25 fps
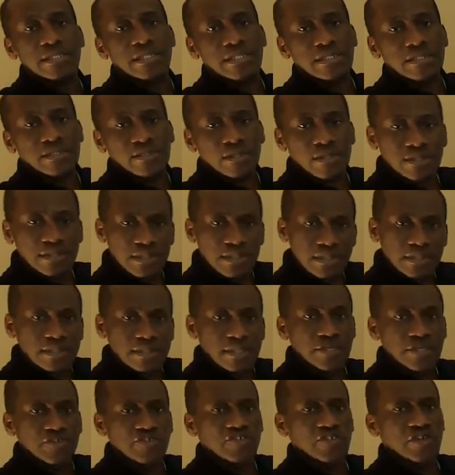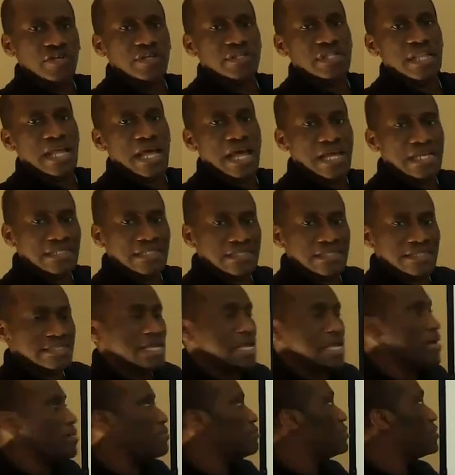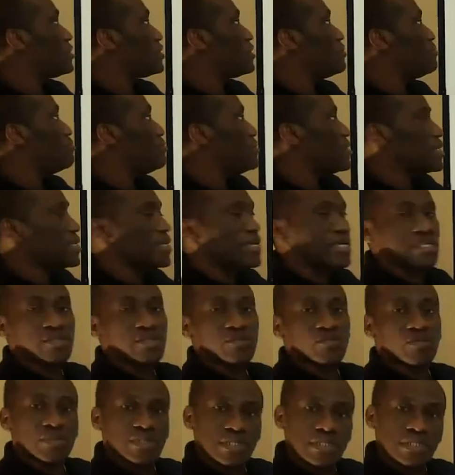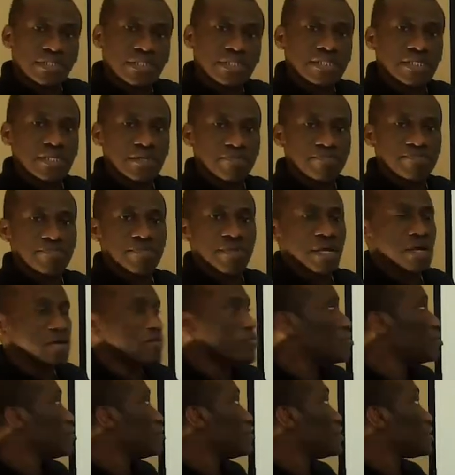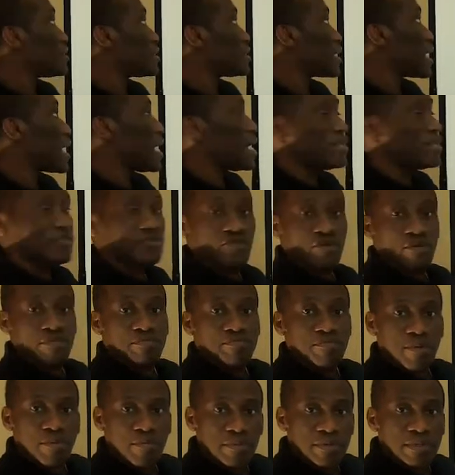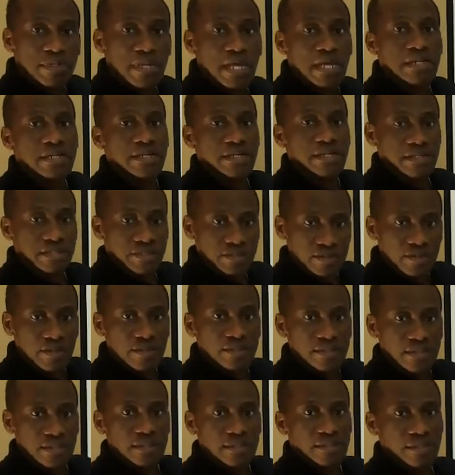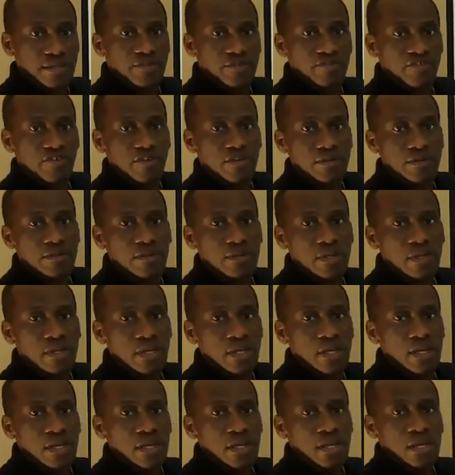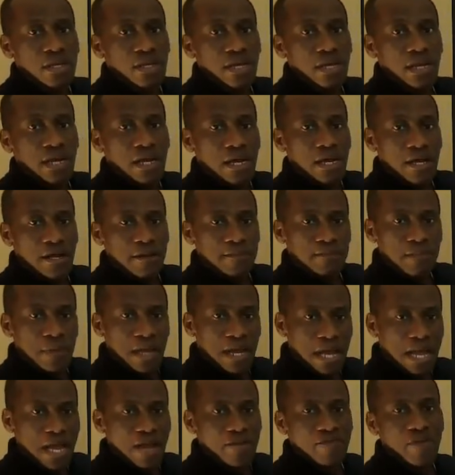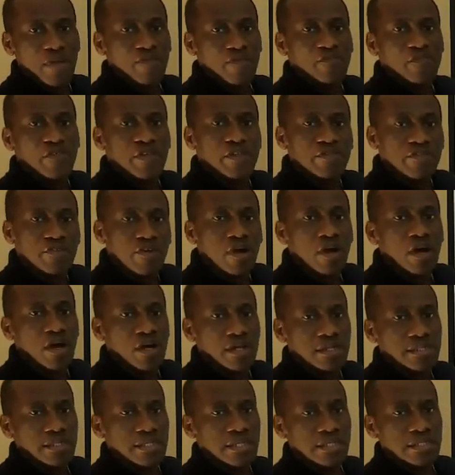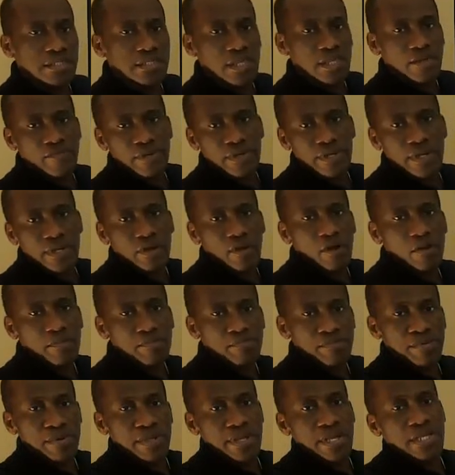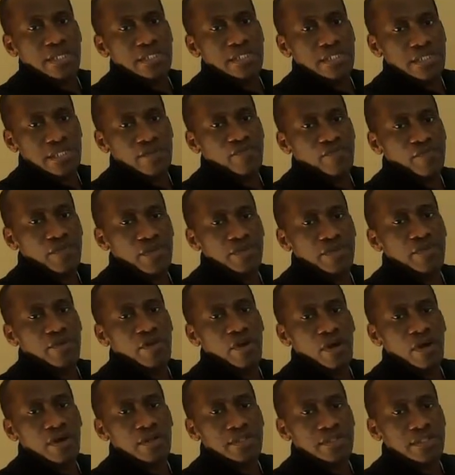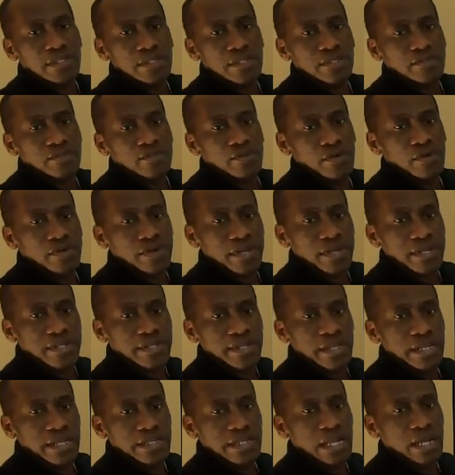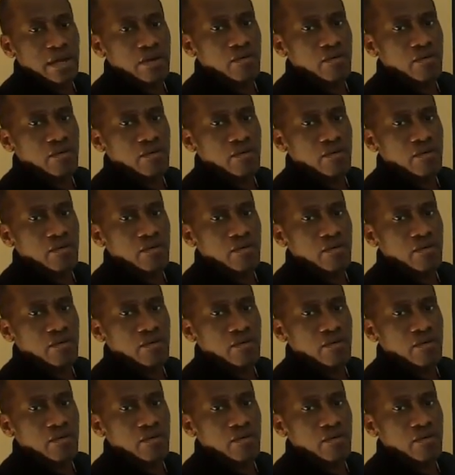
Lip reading: resuscitation attempt begins with the CPR, which is cardiopulmonary resuscitation. I have a video on this, a very comprehensive video on this already, and I